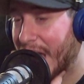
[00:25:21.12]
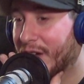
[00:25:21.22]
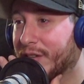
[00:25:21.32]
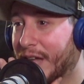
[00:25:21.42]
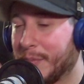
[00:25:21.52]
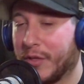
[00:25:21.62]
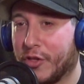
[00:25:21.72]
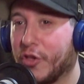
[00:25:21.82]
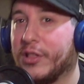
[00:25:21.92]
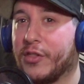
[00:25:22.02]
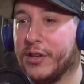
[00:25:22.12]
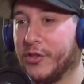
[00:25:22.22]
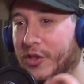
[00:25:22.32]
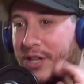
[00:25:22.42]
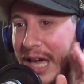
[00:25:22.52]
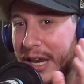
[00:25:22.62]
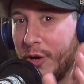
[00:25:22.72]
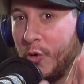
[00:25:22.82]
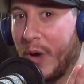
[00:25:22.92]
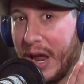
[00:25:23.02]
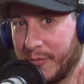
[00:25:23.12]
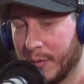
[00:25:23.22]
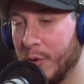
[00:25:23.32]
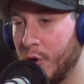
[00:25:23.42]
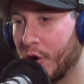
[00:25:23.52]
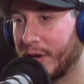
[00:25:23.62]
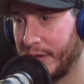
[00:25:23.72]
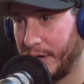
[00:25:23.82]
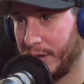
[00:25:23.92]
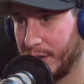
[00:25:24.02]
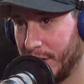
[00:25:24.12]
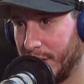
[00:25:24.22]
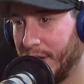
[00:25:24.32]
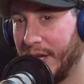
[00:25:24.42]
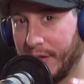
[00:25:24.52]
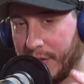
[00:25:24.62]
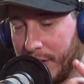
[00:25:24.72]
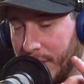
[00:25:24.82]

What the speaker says: had a good time. Just listen, just getting away from New York City is